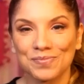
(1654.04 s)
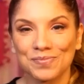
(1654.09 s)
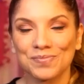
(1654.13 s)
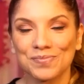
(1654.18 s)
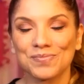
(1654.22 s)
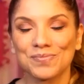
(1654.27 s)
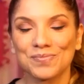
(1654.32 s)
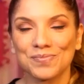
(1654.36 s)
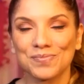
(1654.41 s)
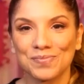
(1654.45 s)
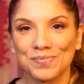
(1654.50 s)

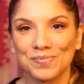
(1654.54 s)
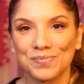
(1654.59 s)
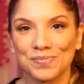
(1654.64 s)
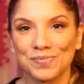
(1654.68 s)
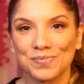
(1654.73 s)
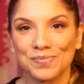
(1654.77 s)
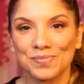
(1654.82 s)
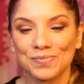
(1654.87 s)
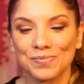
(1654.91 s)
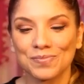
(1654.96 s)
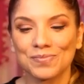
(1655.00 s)

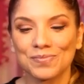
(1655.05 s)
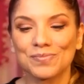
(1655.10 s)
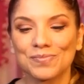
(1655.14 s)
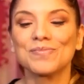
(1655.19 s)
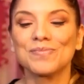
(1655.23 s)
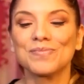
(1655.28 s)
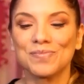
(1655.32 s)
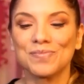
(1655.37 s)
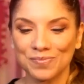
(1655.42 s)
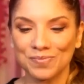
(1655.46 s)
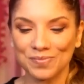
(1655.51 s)

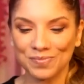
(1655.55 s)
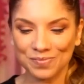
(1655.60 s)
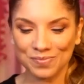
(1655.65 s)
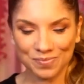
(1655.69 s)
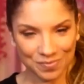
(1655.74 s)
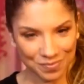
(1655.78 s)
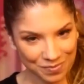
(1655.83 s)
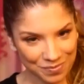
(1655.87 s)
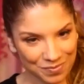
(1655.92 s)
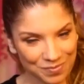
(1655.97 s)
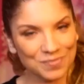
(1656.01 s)

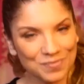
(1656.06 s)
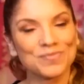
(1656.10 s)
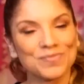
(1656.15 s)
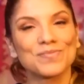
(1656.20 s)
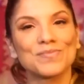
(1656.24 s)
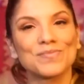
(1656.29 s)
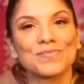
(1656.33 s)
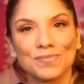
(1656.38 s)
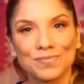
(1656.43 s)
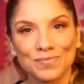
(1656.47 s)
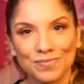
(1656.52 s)

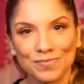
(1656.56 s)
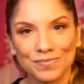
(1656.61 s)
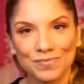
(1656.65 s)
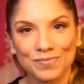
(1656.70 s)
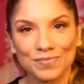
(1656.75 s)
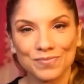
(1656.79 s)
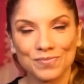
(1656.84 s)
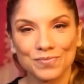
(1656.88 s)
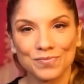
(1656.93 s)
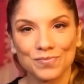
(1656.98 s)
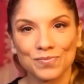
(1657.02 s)

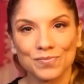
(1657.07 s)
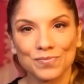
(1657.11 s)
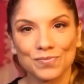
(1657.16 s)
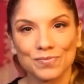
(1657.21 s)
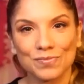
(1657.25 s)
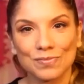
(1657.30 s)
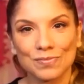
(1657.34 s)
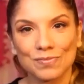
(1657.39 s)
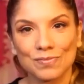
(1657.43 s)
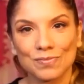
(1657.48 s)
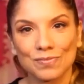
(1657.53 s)

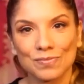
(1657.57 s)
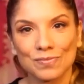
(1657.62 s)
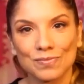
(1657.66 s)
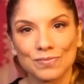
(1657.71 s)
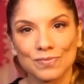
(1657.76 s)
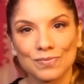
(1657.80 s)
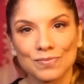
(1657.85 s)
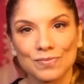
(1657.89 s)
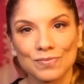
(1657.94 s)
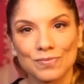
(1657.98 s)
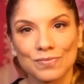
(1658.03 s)

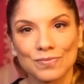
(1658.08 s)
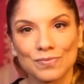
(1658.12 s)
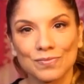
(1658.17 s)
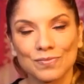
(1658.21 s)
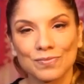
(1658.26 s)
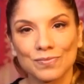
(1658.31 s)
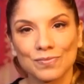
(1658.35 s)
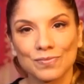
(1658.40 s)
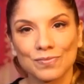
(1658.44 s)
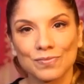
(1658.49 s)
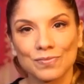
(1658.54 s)

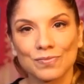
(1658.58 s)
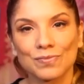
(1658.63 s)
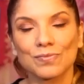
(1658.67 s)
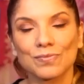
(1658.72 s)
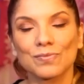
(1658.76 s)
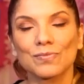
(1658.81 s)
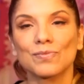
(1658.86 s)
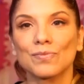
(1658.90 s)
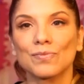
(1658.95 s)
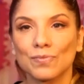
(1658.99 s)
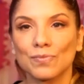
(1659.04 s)

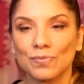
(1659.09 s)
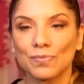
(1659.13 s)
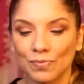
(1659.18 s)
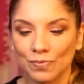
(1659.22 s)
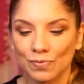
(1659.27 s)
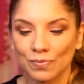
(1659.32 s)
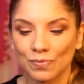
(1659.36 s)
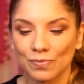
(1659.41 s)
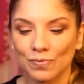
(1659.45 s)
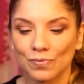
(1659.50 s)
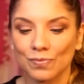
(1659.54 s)

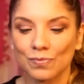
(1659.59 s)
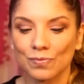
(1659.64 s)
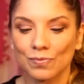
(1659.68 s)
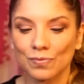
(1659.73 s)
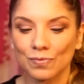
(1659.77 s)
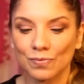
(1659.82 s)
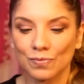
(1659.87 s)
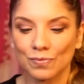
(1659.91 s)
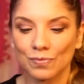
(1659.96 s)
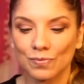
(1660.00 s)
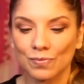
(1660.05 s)

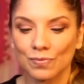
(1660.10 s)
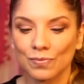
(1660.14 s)
[no speech]